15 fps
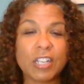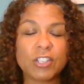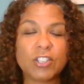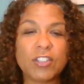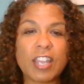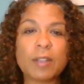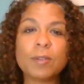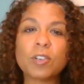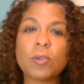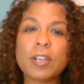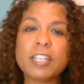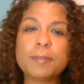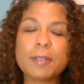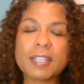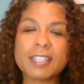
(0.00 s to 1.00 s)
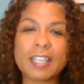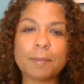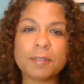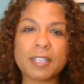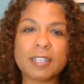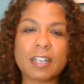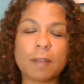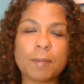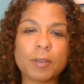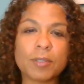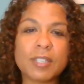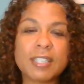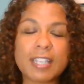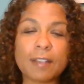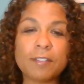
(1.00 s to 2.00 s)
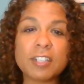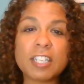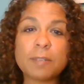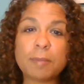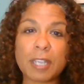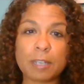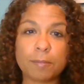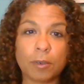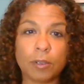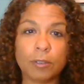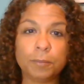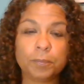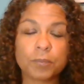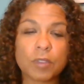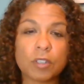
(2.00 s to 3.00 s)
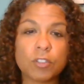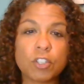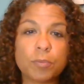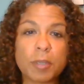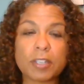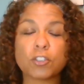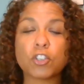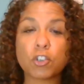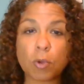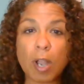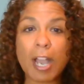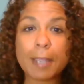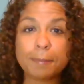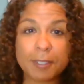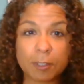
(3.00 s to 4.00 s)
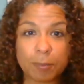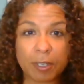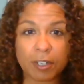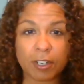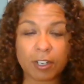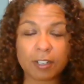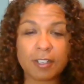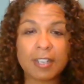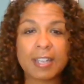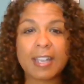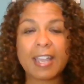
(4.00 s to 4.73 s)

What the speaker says: So they were going to be accepting about 70 people to be a tribe speaker,